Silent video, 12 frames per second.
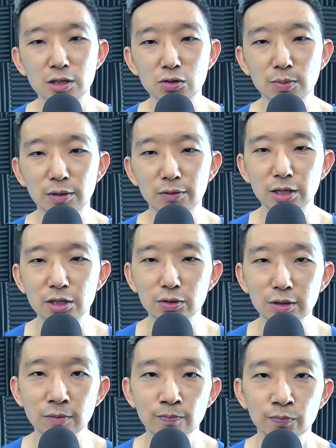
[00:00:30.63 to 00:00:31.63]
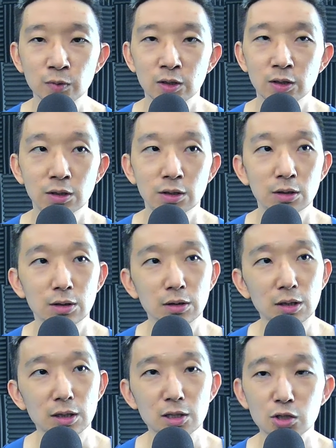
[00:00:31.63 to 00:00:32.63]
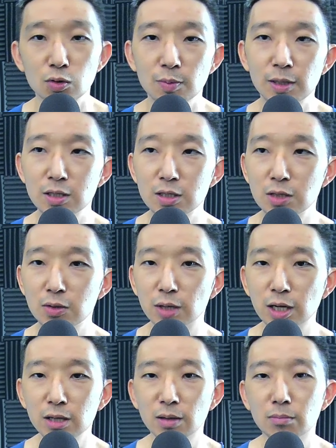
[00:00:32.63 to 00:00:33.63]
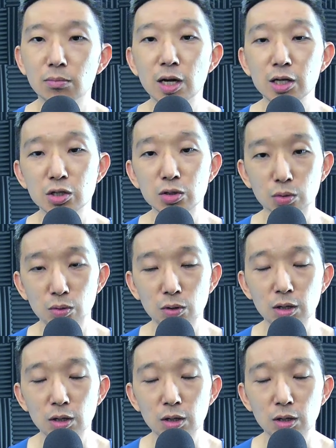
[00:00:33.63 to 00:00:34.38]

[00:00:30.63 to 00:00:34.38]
this could be a right shoulder, and then SUI BTC could head much